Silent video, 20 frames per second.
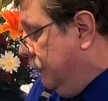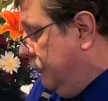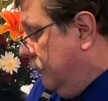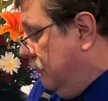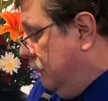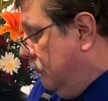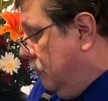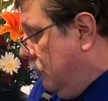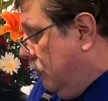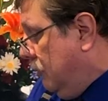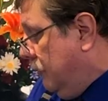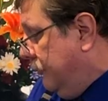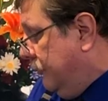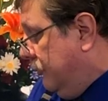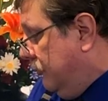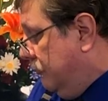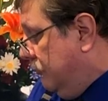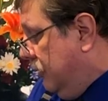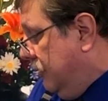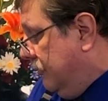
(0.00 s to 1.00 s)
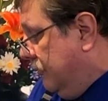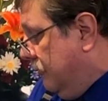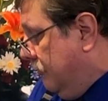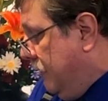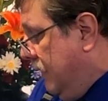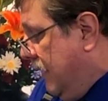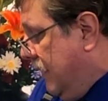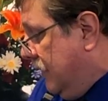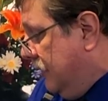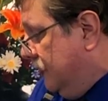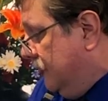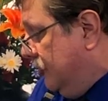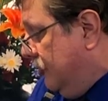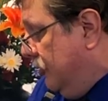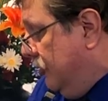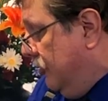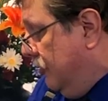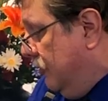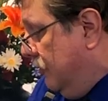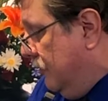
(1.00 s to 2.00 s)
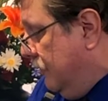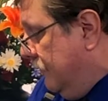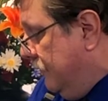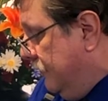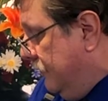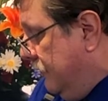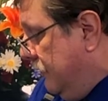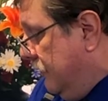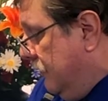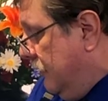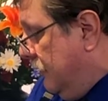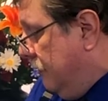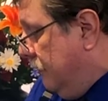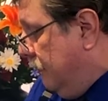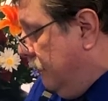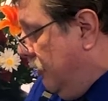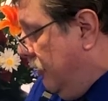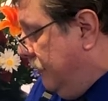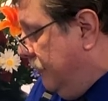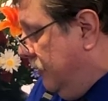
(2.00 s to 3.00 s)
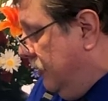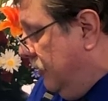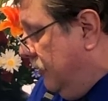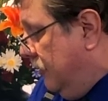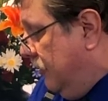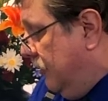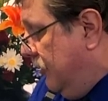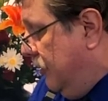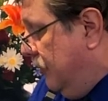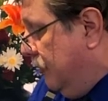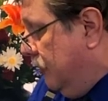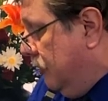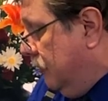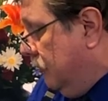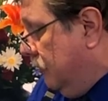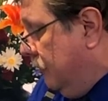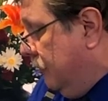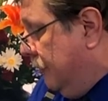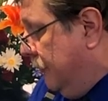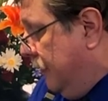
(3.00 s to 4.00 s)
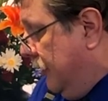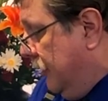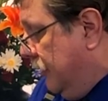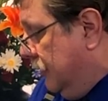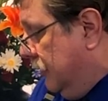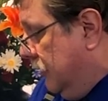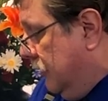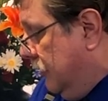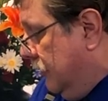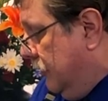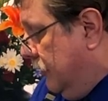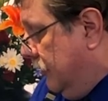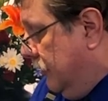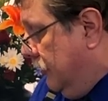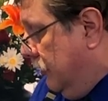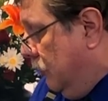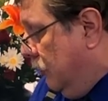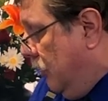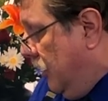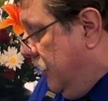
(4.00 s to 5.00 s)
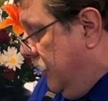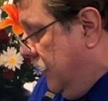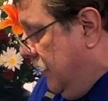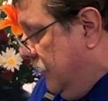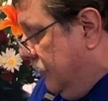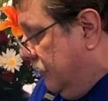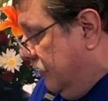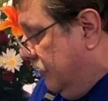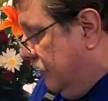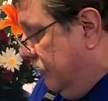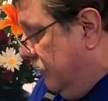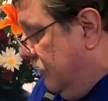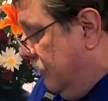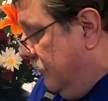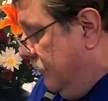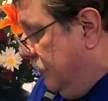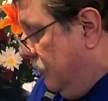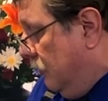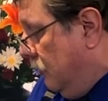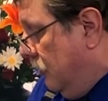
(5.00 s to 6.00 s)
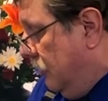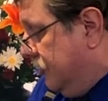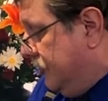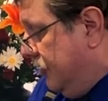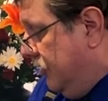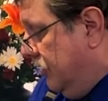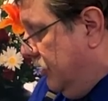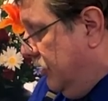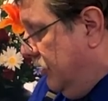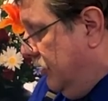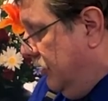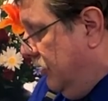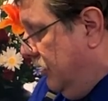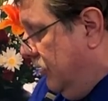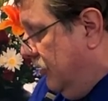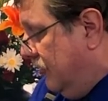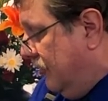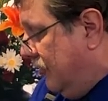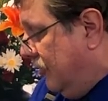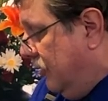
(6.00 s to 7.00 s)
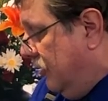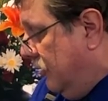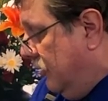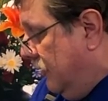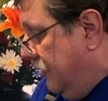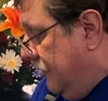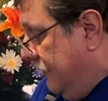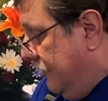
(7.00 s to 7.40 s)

and Morris addressed the package to President Theodore Roosevelt, the White House, Washington, D.C.